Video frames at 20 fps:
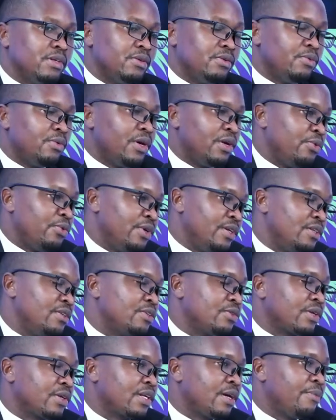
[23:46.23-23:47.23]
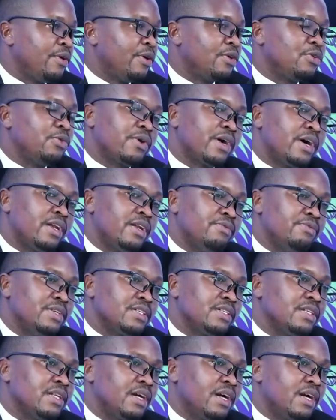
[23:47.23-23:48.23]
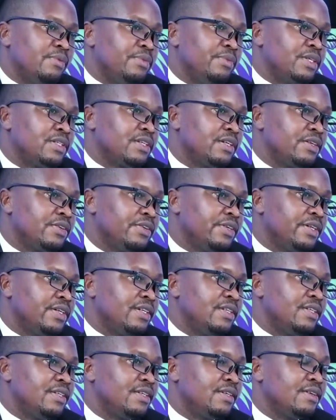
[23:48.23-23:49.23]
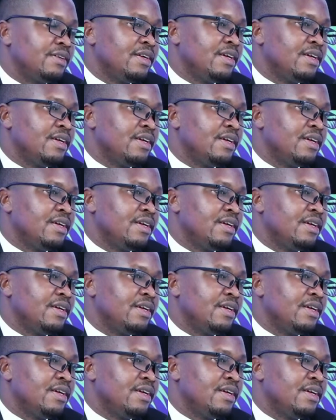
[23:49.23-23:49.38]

when we talked about who can invest in the government securities,